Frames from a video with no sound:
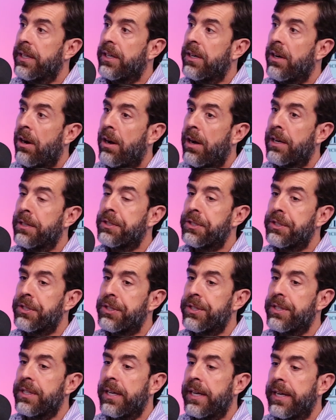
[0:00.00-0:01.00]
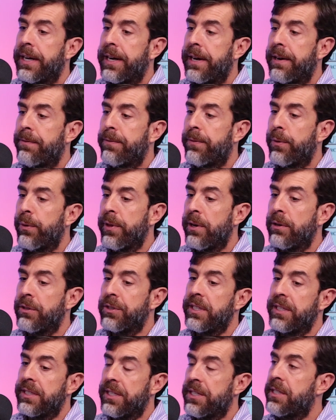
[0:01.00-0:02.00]
the costs for
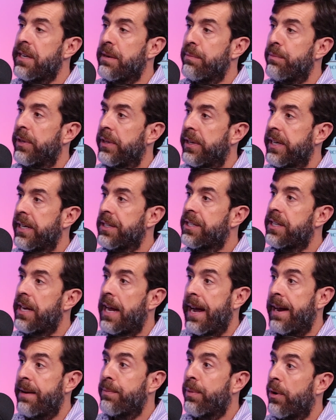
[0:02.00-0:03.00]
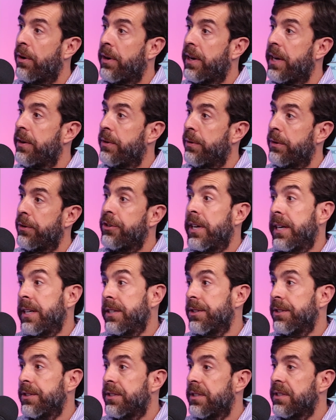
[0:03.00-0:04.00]
those existing buildings to add parking or
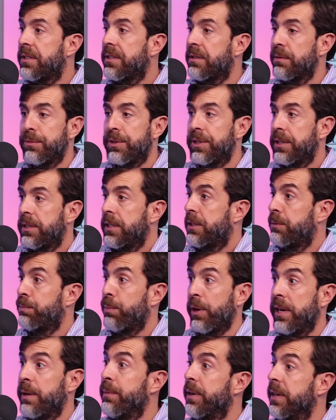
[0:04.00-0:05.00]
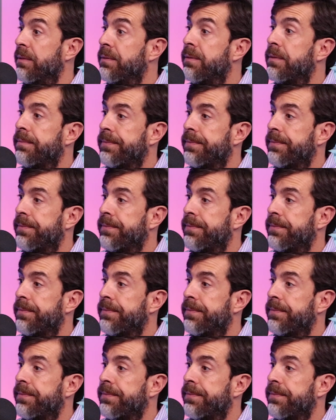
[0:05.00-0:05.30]
change their systems, it's prohibitive.